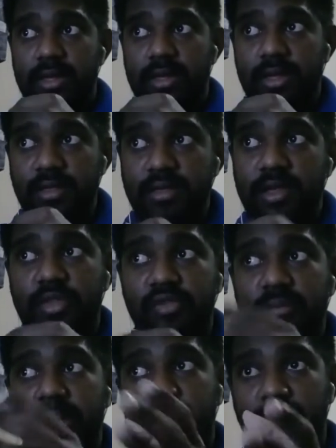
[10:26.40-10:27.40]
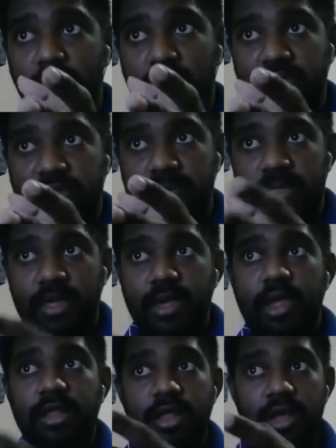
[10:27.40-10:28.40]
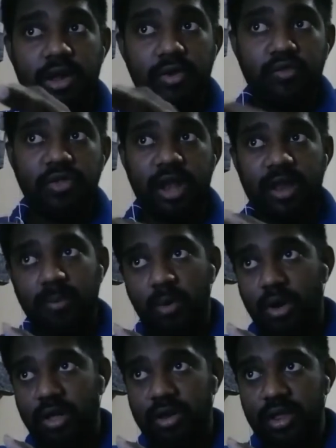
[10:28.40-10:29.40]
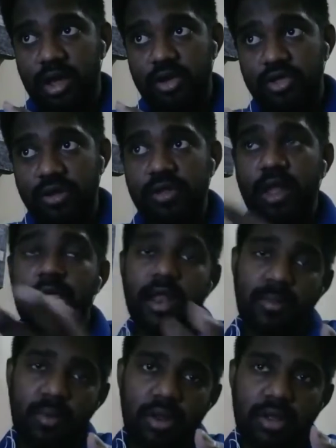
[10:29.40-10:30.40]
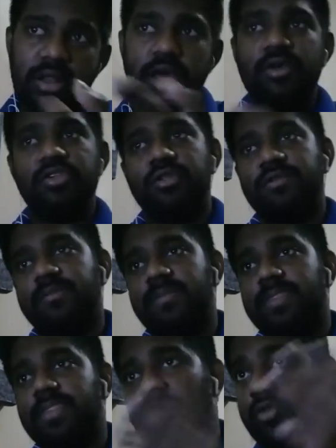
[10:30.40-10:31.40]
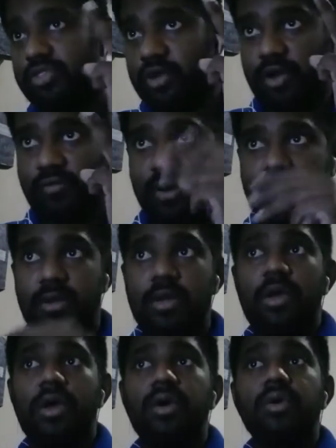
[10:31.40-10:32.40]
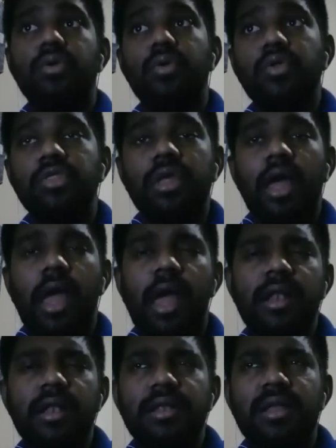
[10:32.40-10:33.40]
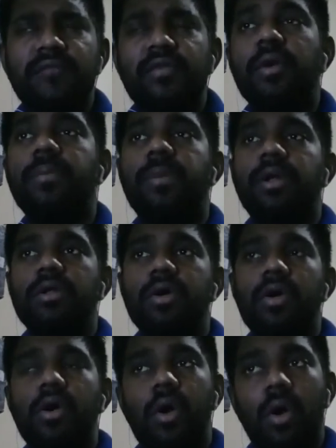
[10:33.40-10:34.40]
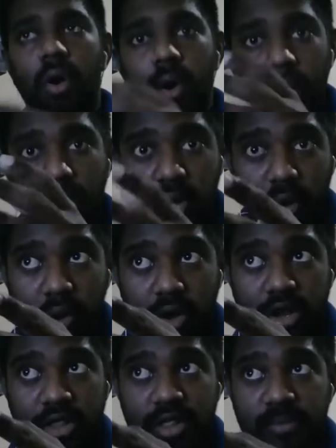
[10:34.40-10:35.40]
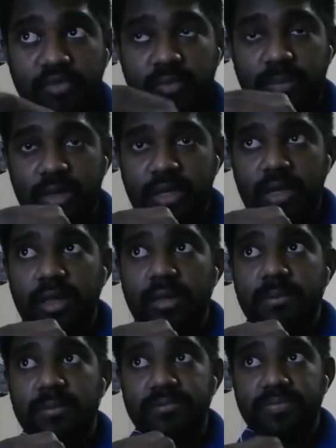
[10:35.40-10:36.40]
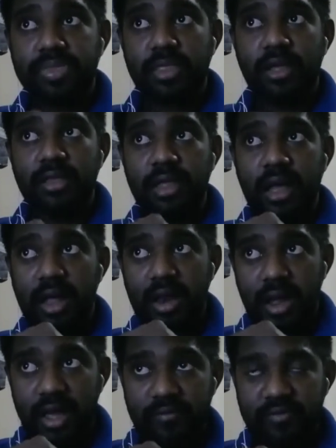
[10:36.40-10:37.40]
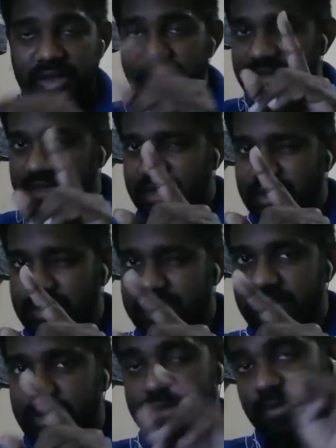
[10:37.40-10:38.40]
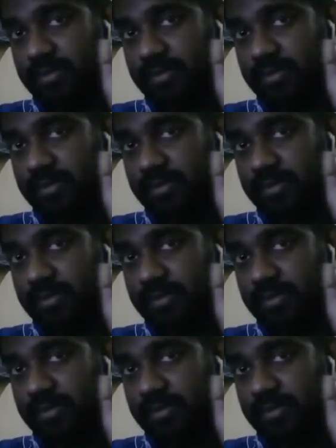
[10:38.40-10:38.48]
is its metabolism. It includes catabolic reactions and anabolic reactions. Now, third one, growth and development. All organisms begin their life in a single cell.